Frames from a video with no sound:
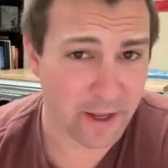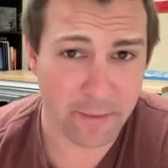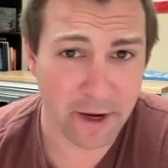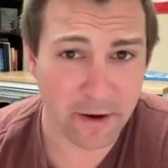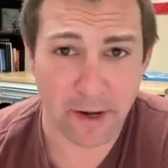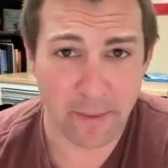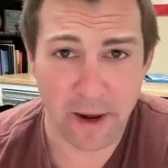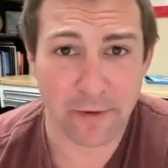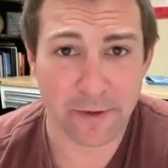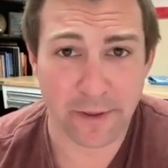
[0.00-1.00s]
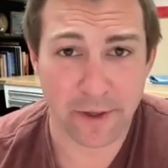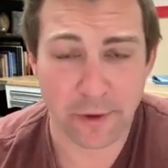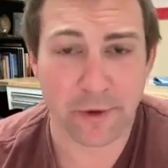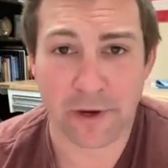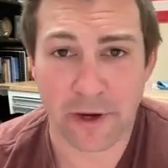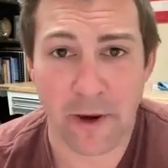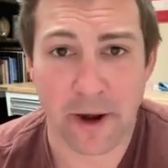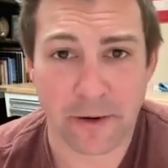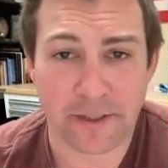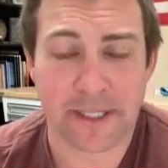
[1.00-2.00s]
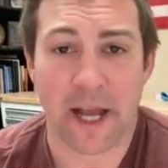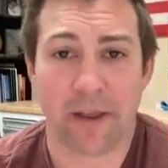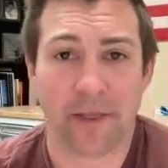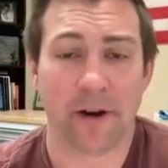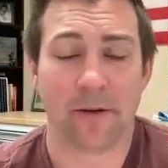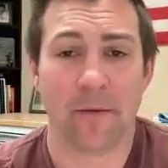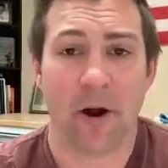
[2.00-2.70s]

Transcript: that I'm hearing about the new GREET model is that they're